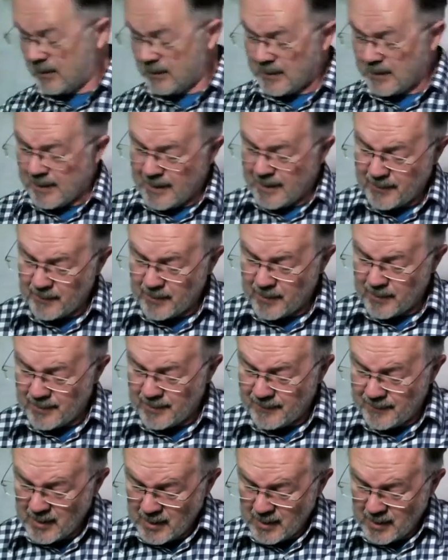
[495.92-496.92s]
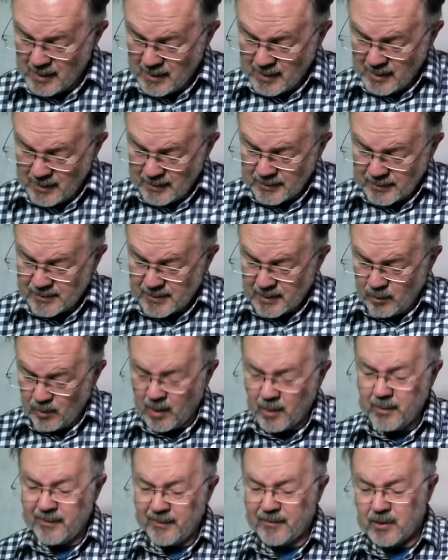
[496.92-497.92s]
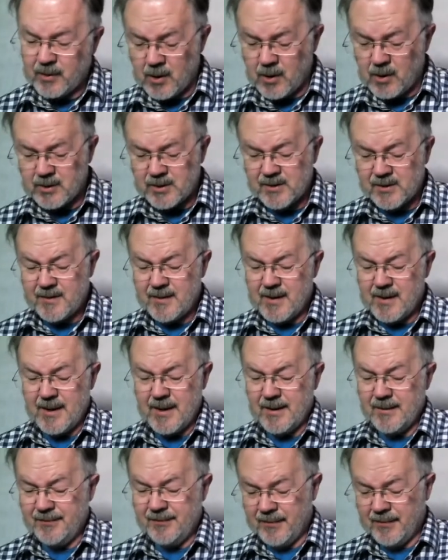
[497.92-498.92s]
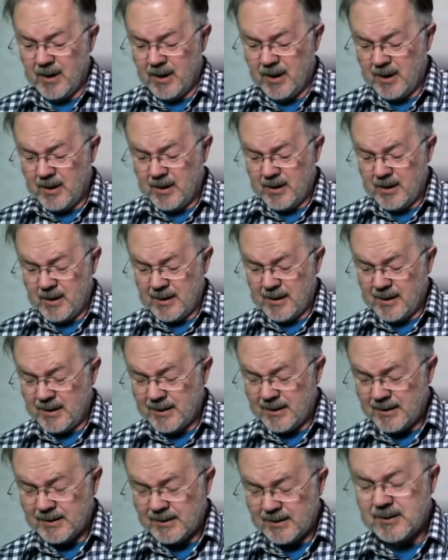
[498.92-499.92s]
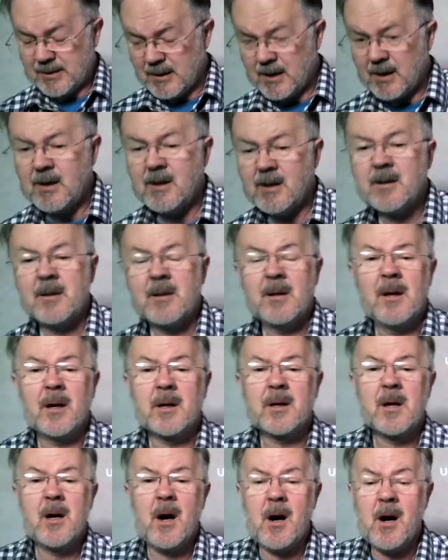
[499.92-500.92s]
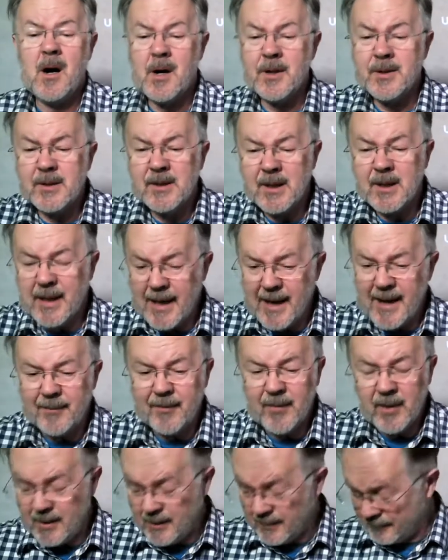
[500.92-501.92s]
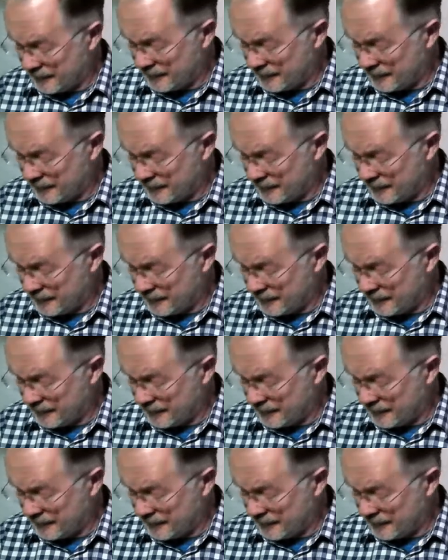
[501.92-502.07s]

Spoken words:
camera. So what we've got then is a card in the camera.